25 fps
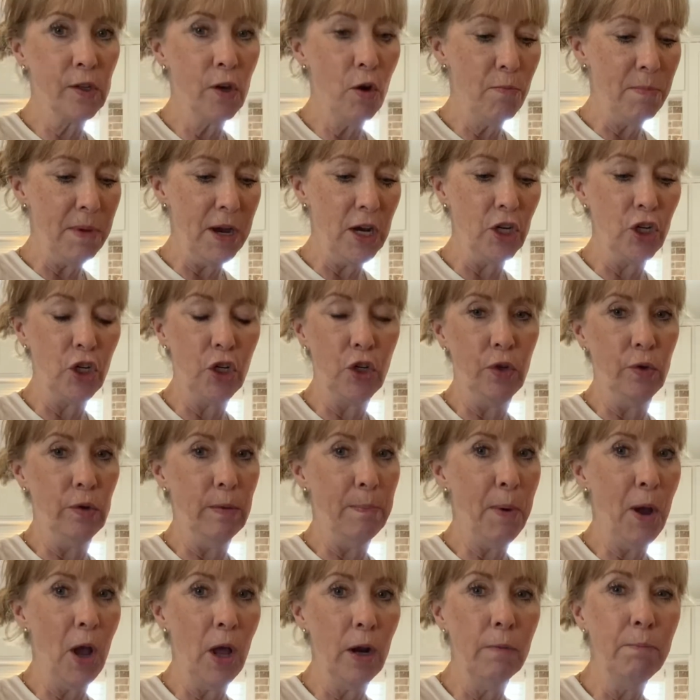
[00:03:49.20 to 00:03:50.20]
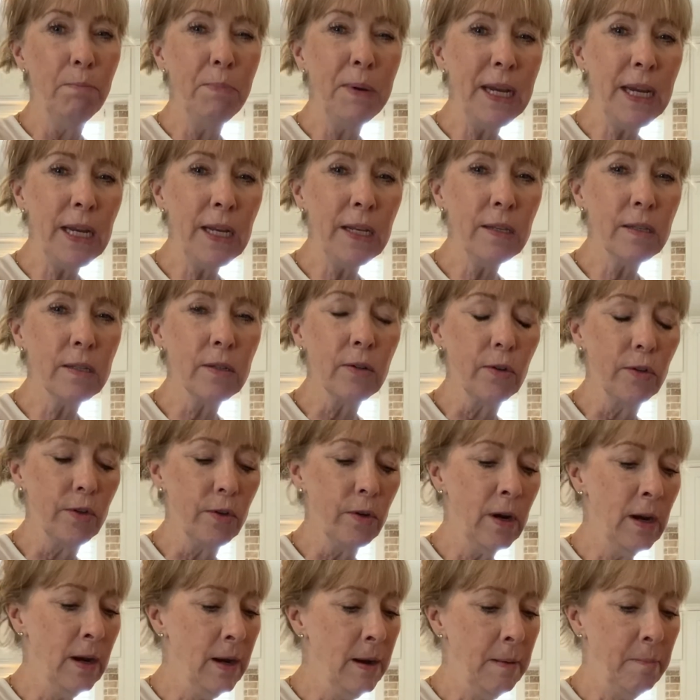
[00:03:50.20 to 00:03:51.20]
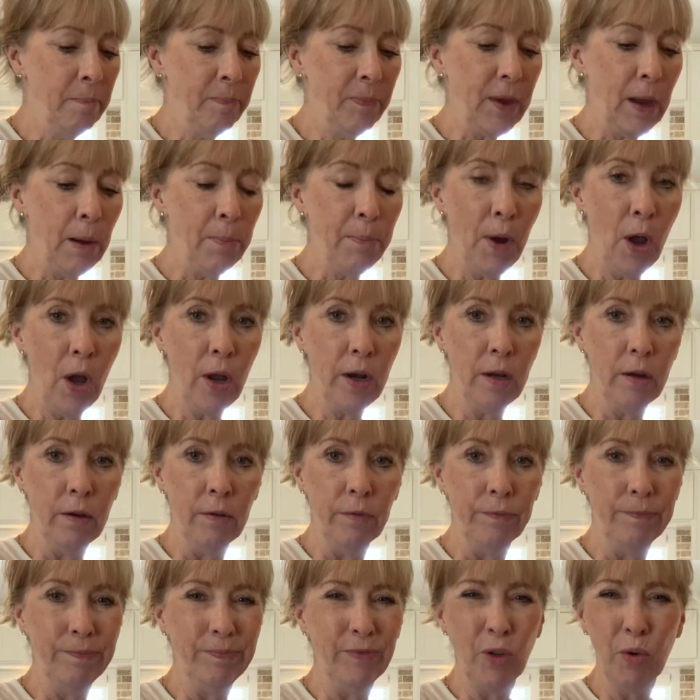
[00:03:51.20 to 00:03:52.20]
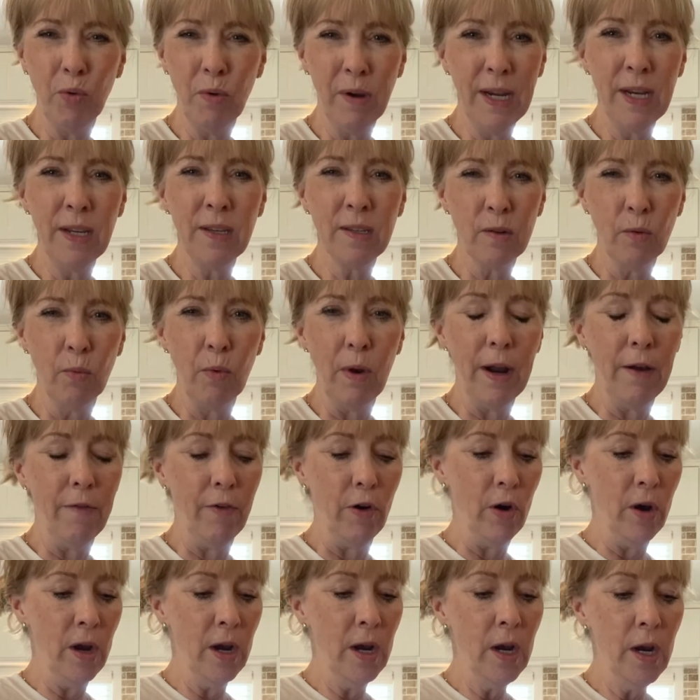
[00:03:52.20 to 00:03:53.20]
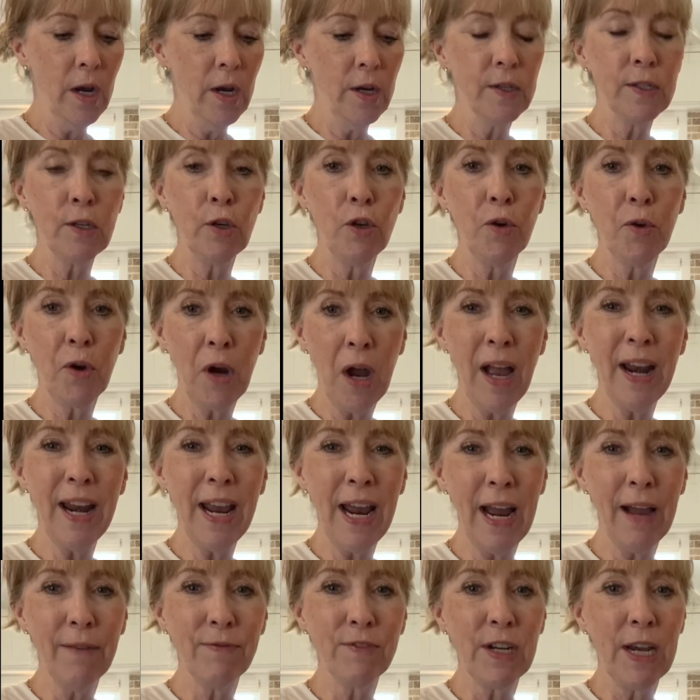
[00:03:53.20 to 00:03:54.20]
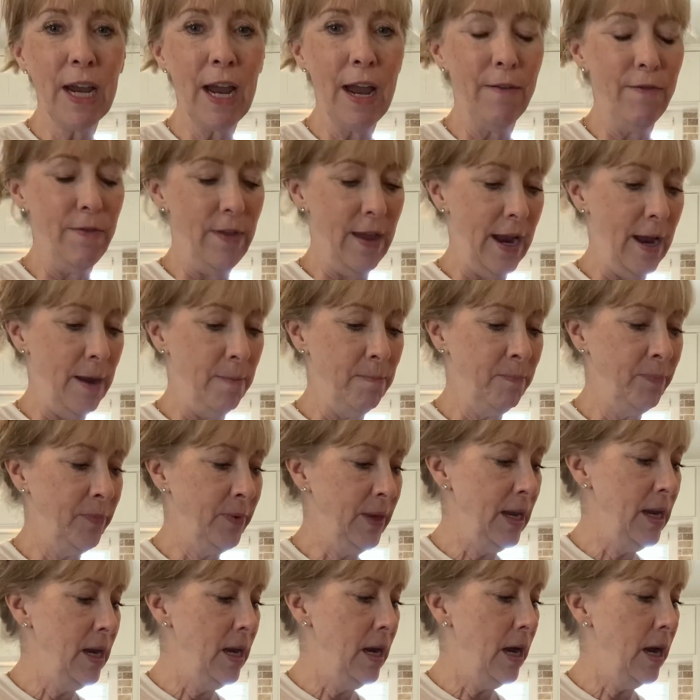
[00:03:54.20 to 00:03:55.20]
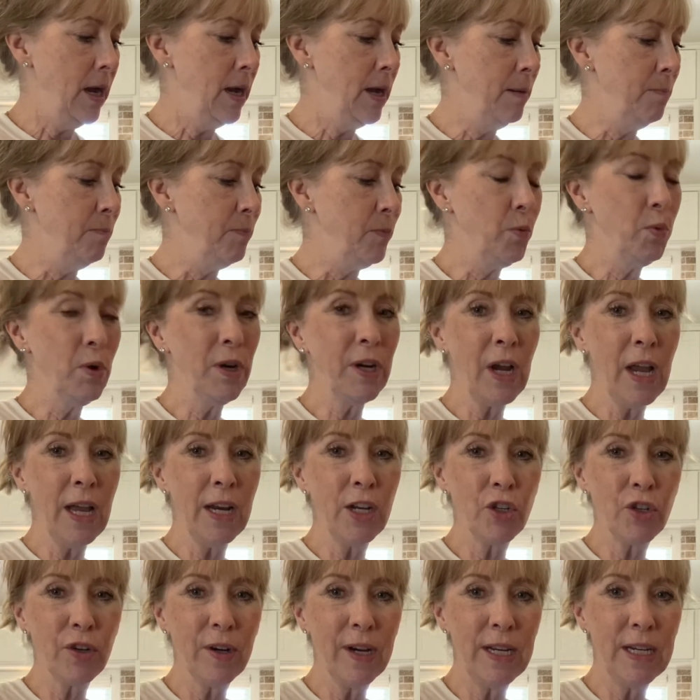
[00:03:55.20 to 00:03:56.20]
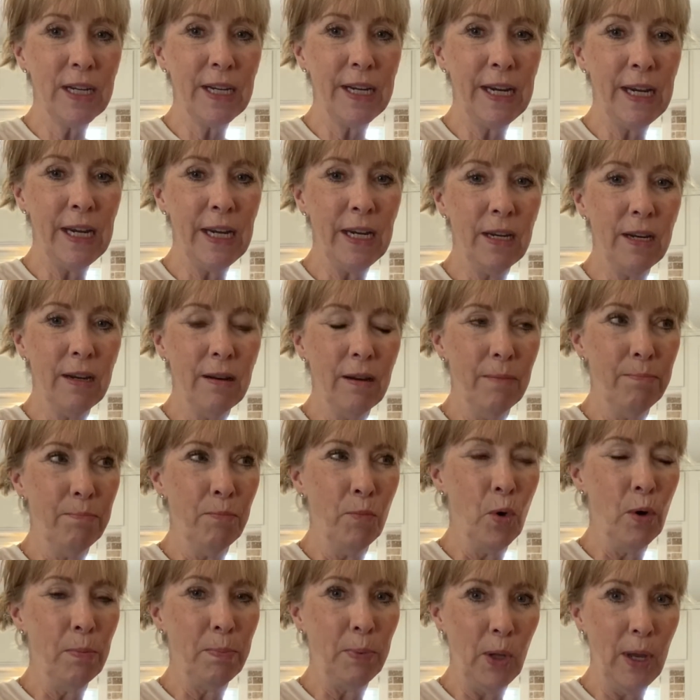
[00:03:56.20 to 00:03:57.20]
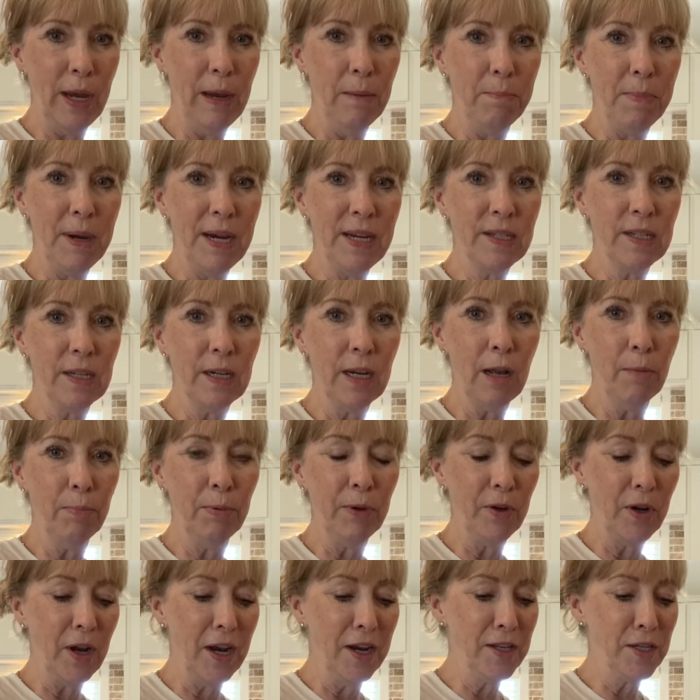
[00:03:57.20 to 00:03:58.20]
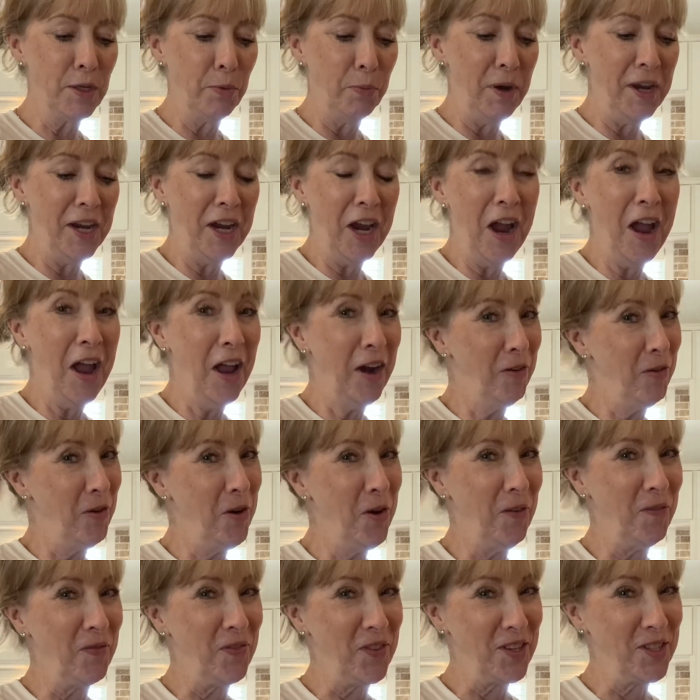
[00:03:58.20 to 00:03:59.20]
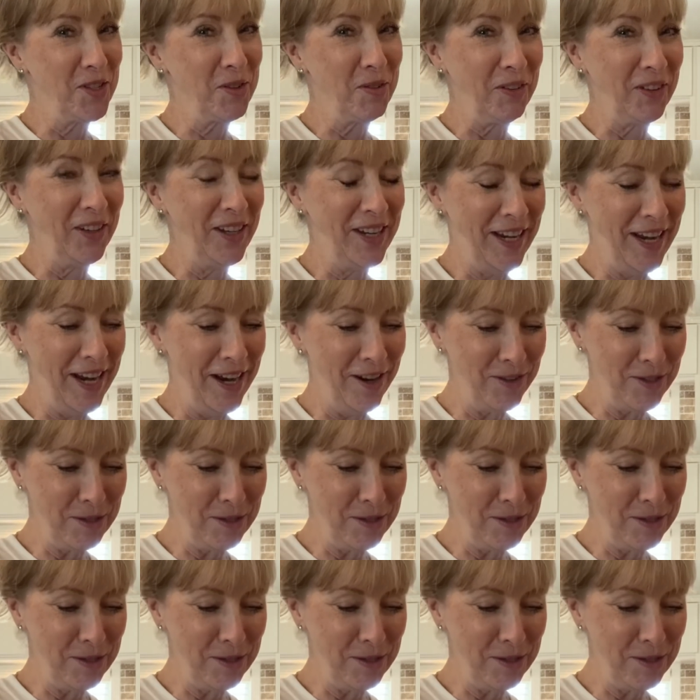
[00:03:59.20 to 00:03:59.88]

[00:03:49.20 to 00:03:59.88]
much to a pot of beans or a pot of greens or whatever. So you kind of have to have that. We're kind of trying to eat more plant-based a couple of nights a week. I don't know if this really counts